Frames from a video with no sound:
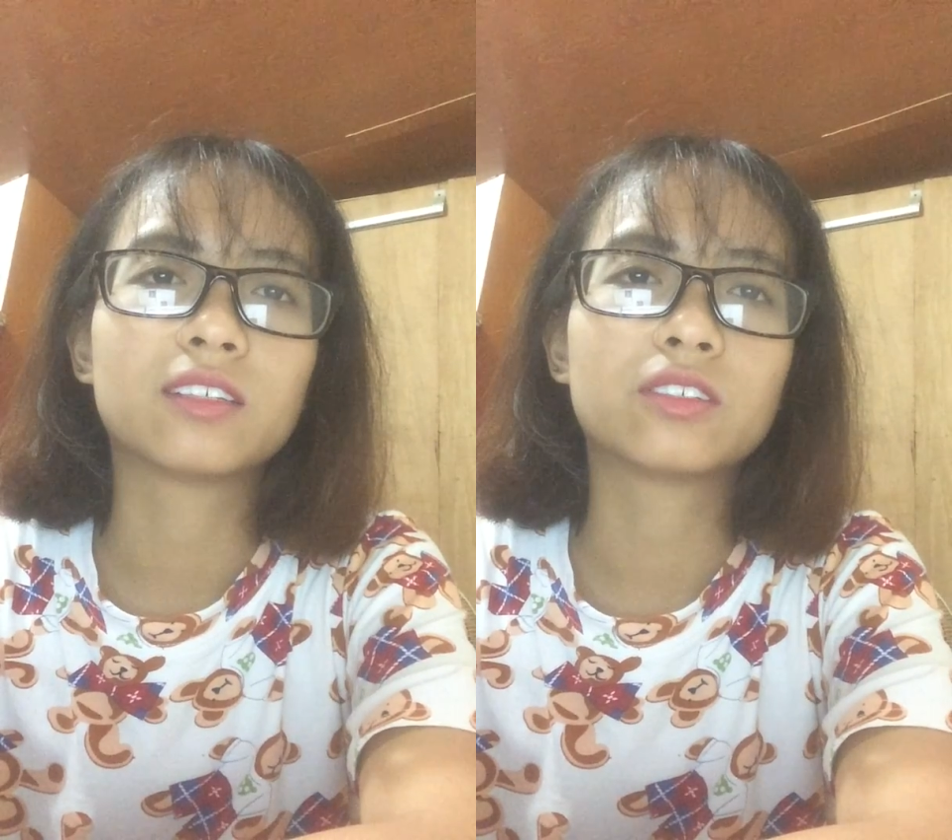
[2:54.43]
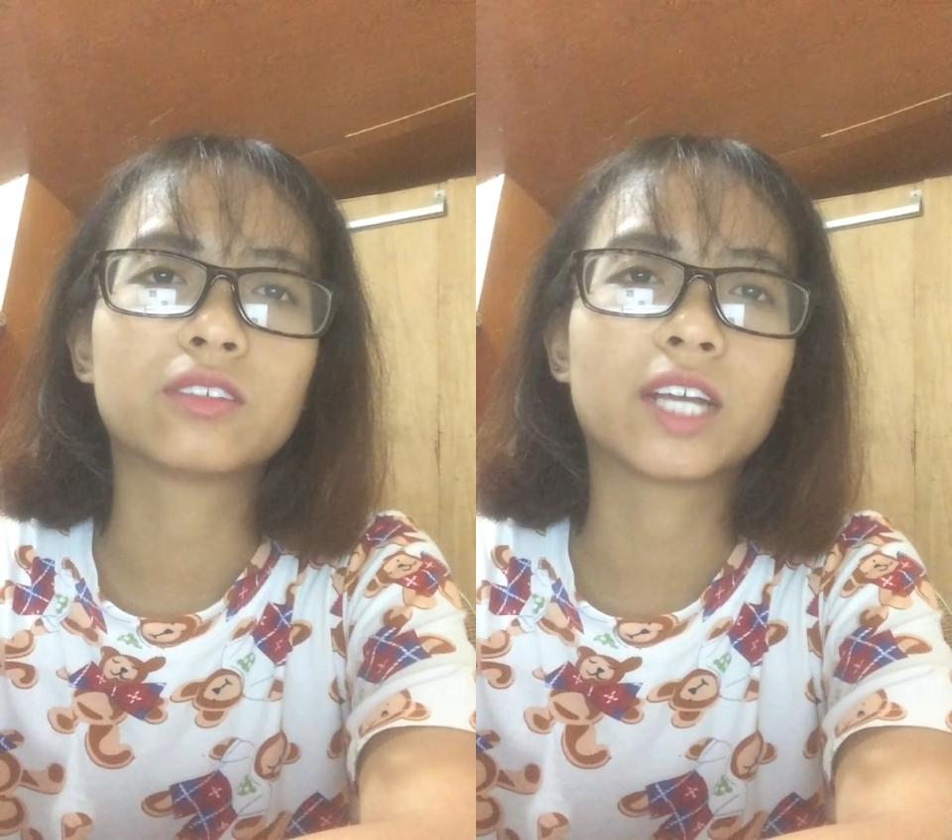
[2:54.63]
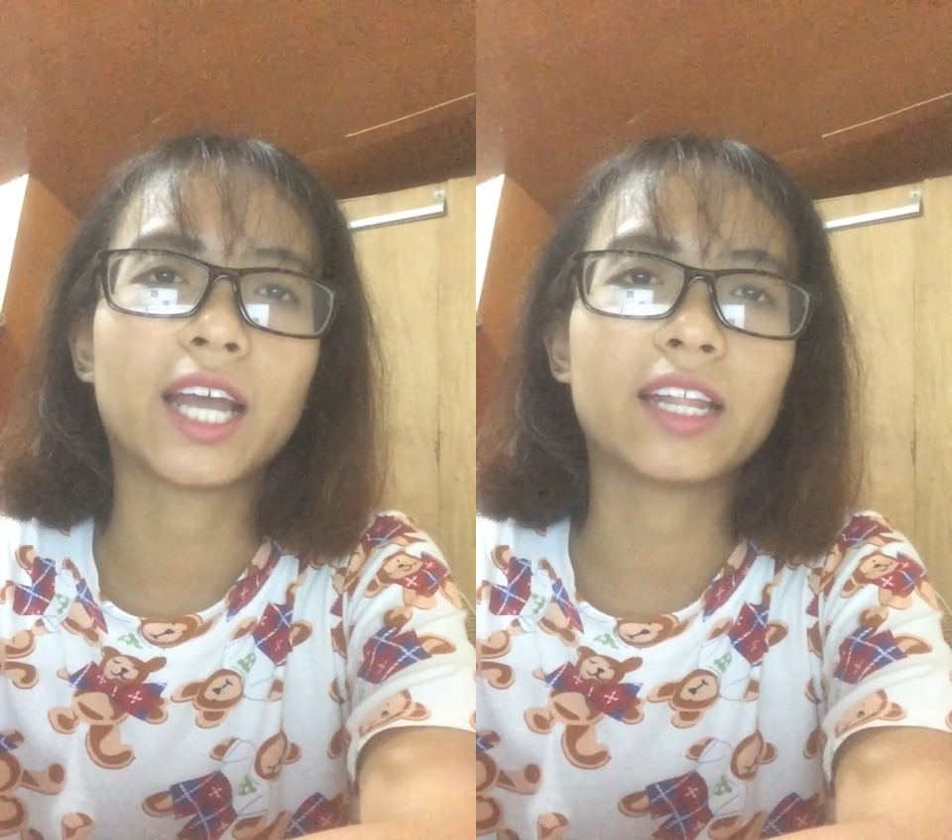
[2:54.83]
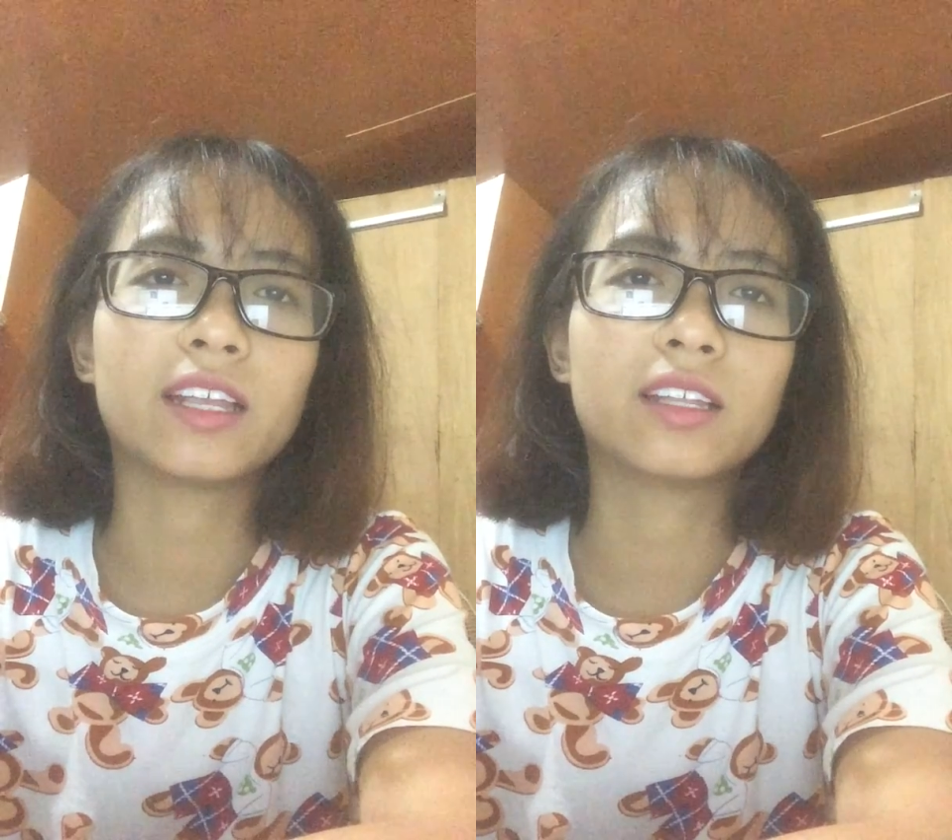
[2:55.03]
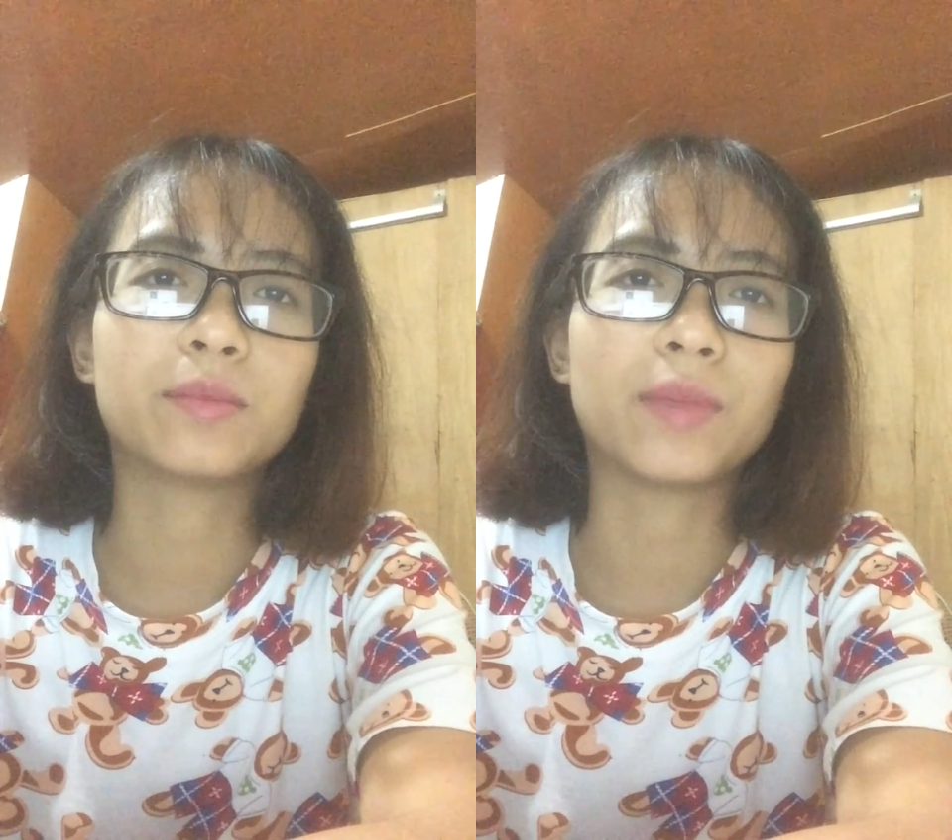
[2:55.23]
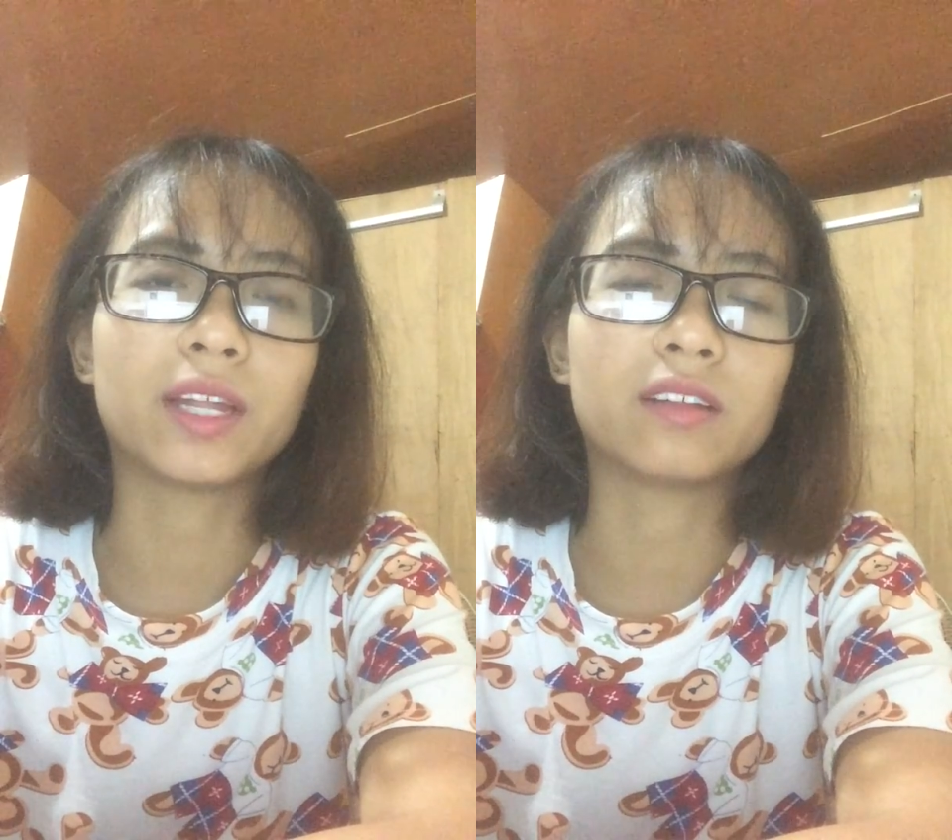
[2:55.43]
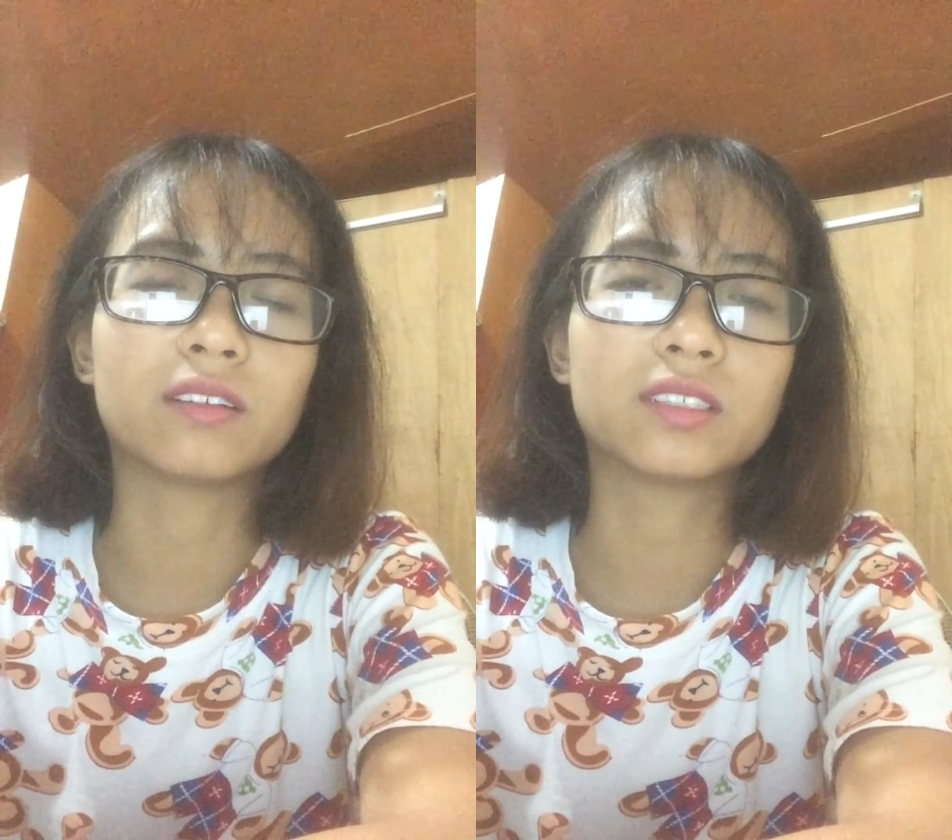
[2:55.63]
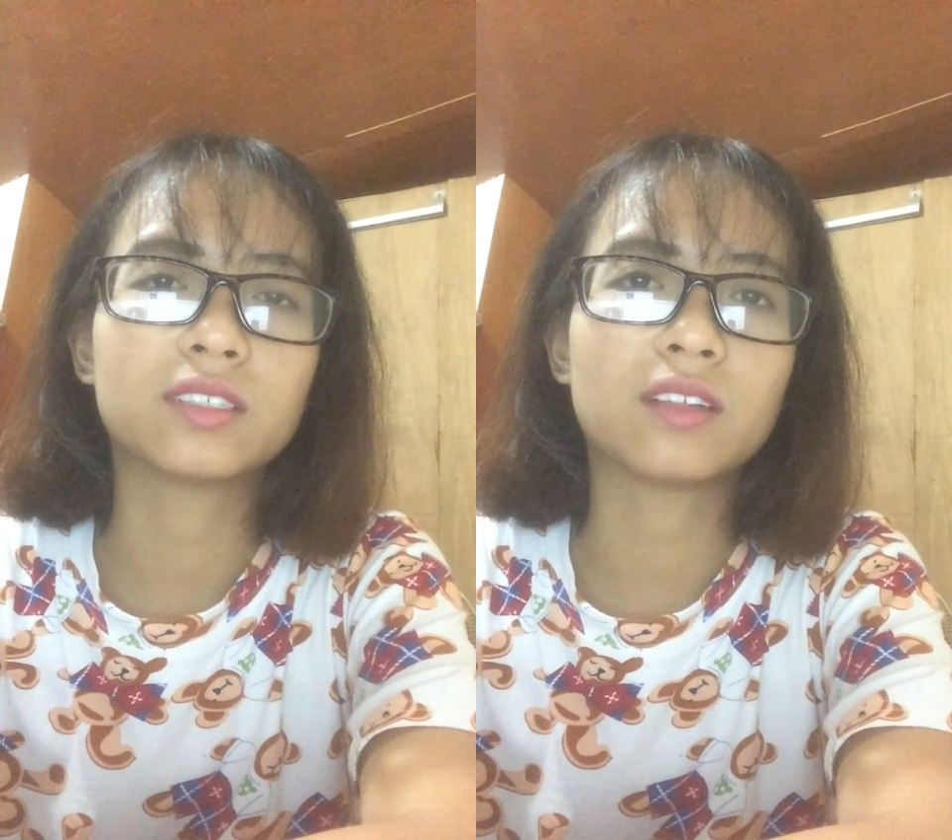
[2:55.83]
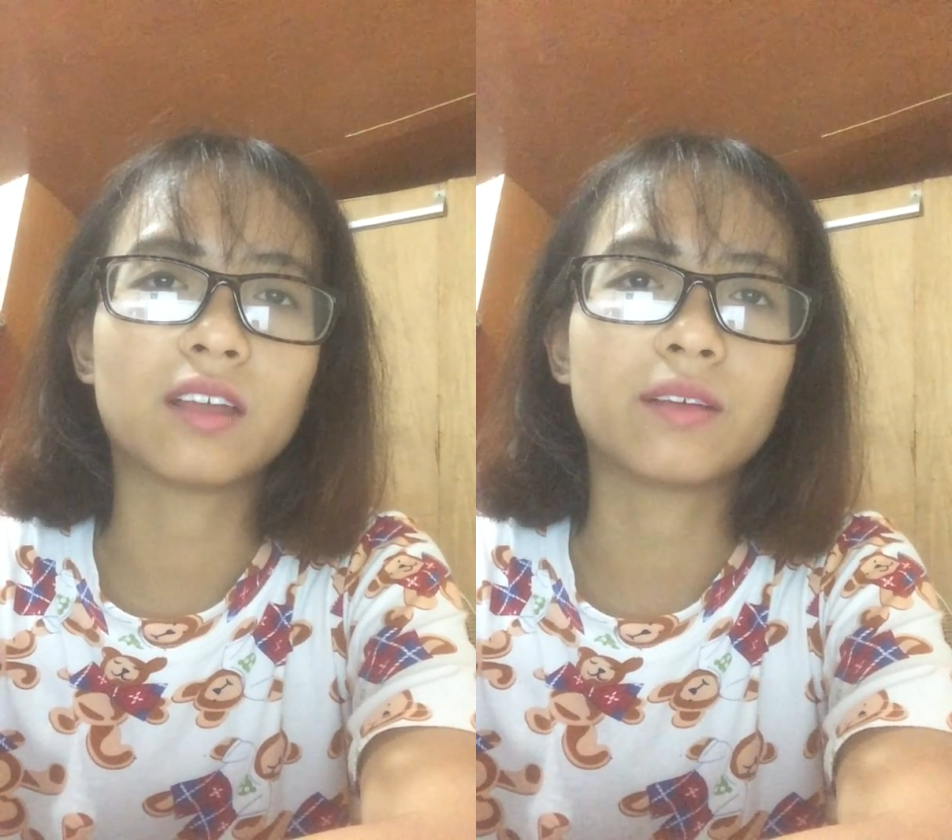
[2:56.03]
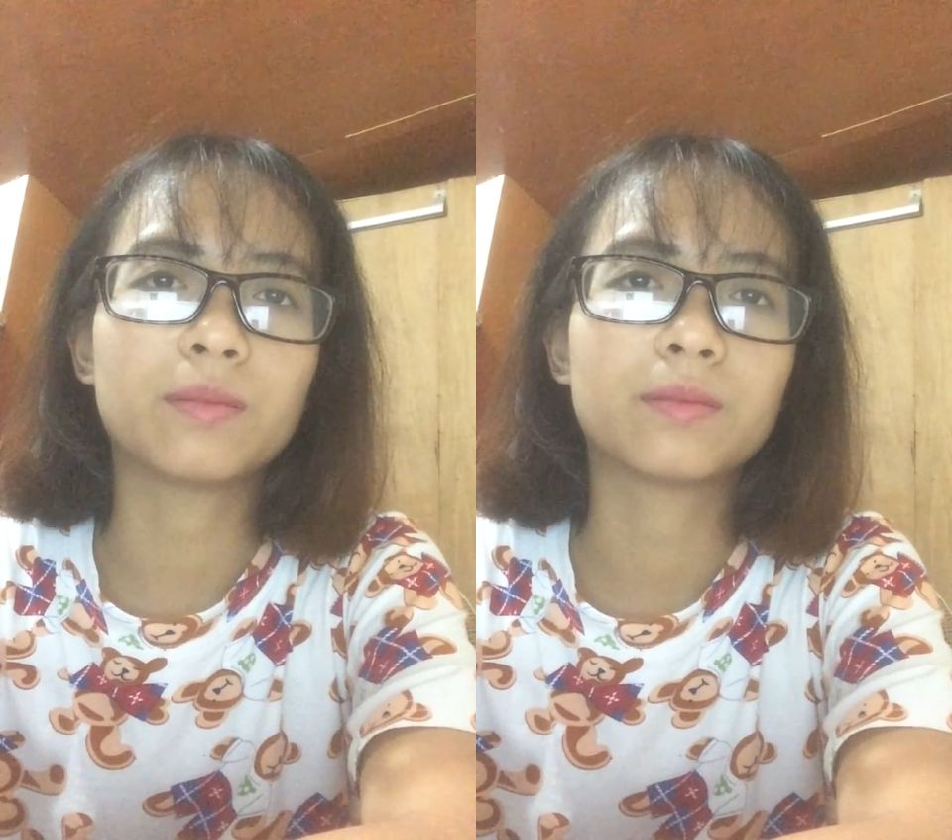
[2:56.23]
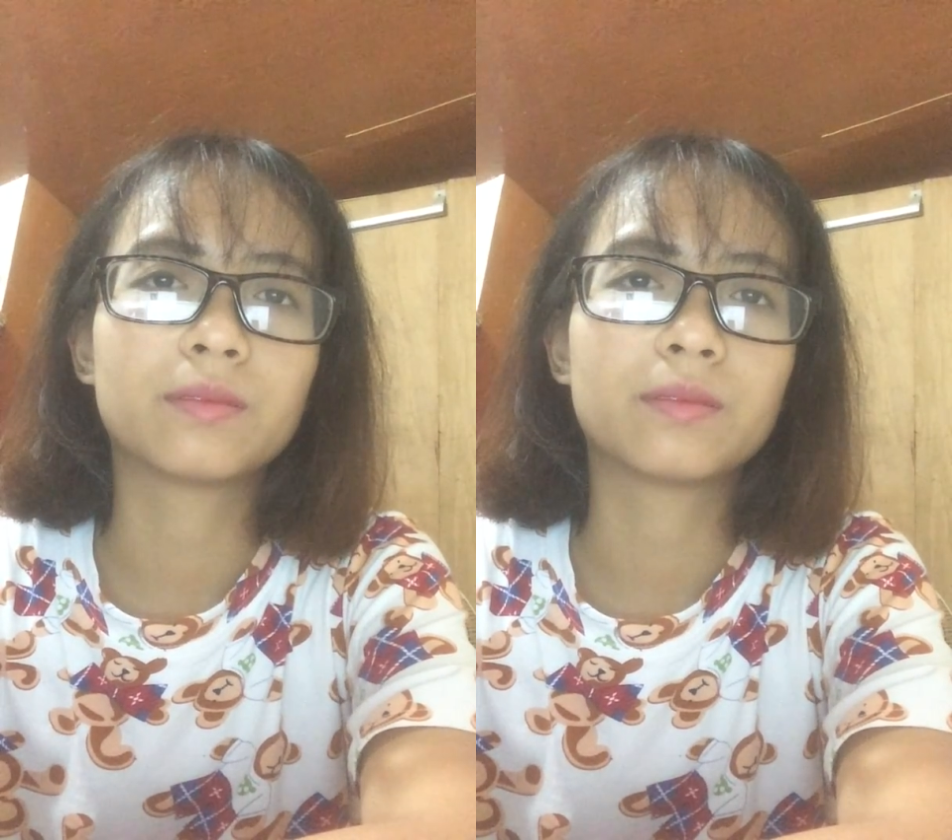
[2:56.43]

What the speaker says: to get in better shape